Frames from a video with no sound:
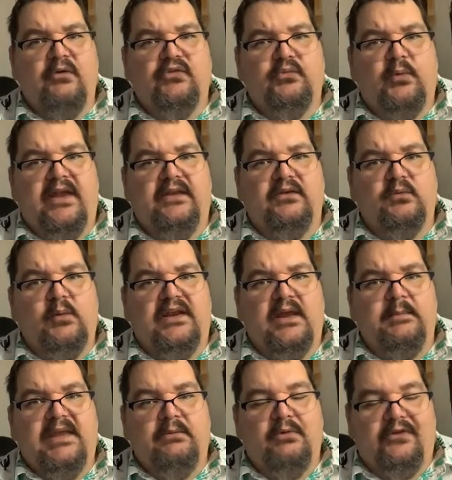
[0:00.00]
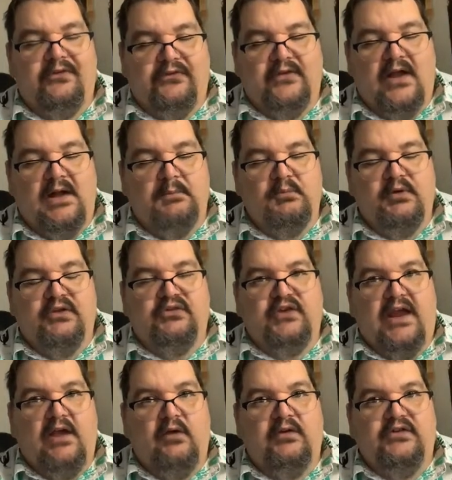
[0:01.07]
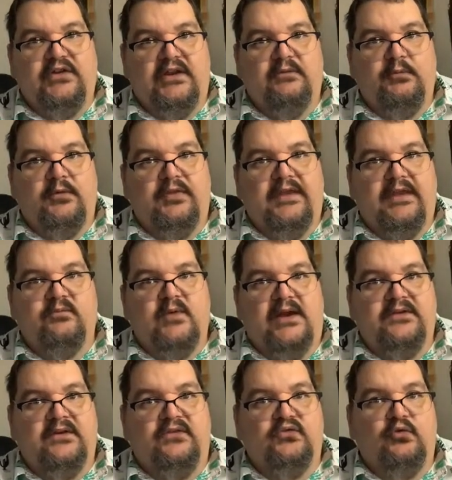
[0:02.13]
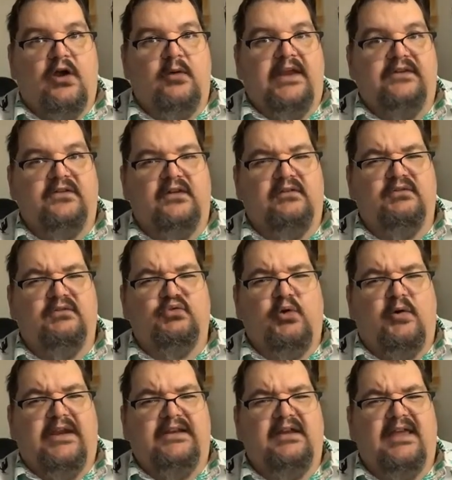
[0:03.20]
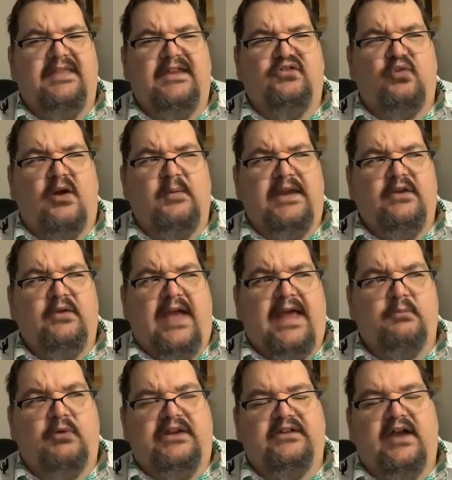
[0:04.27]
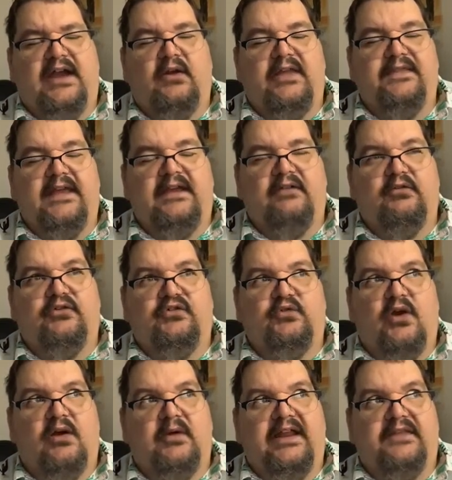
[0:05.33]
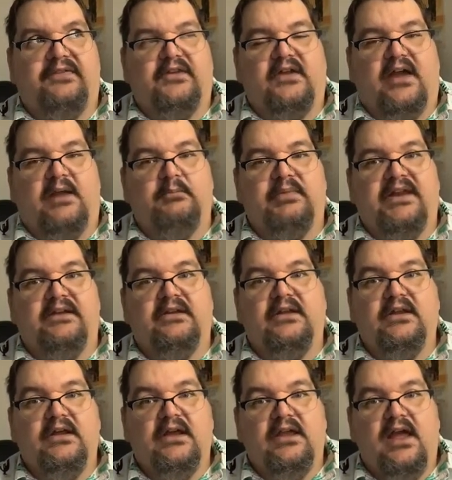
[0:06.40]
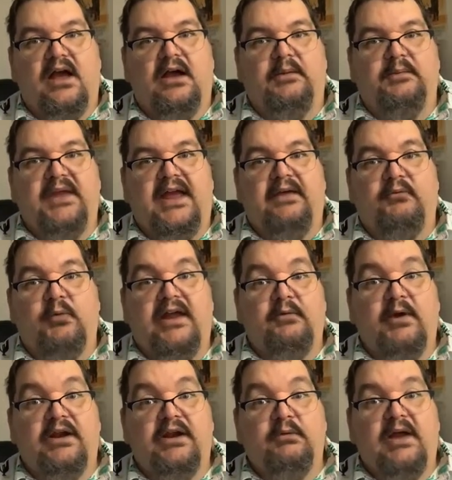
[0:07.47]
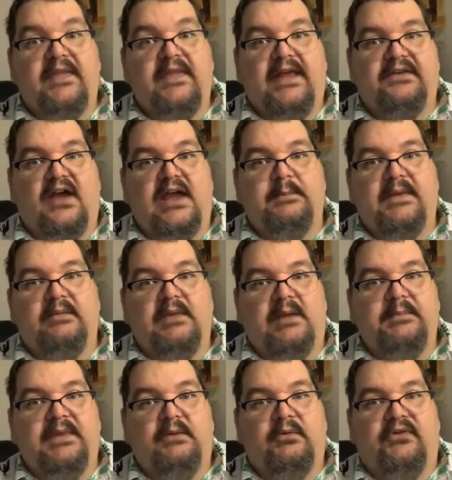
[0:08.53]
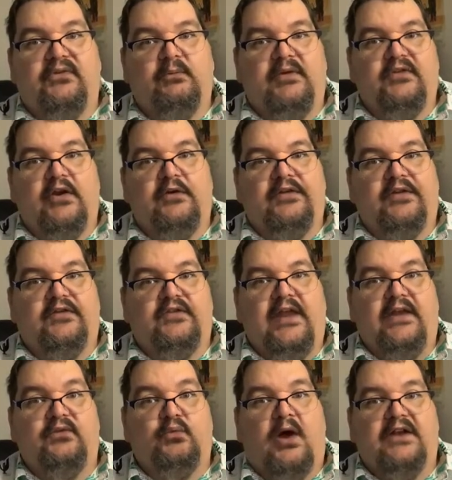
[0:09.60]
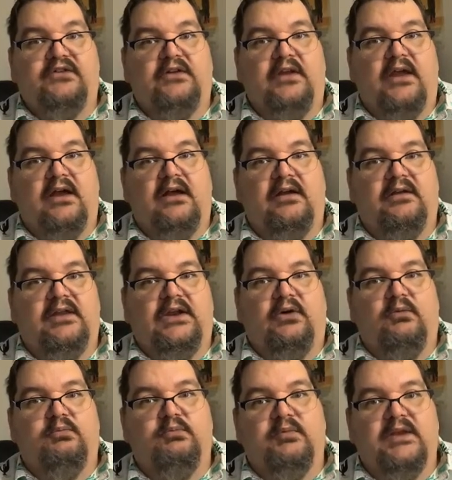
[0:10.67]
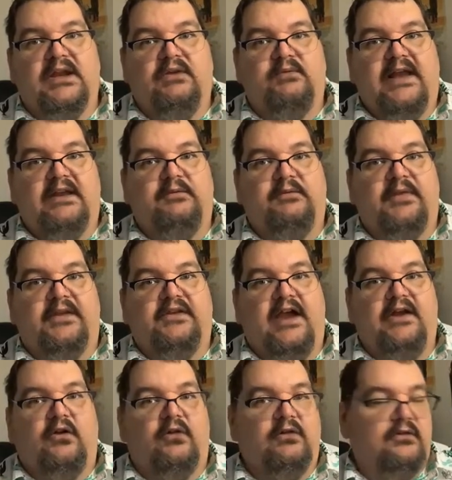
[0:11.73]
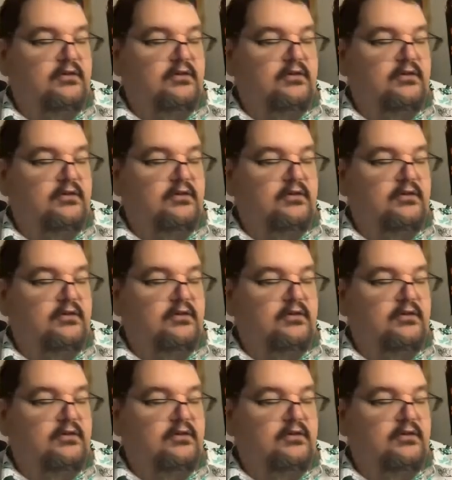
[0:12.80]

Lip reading: was when Emi was challenging for the Invicta strawweight. I think strawweight or atomweight title. I think it was strawweight at the time. But right around that time, Emi was here in the States, fighting for the title.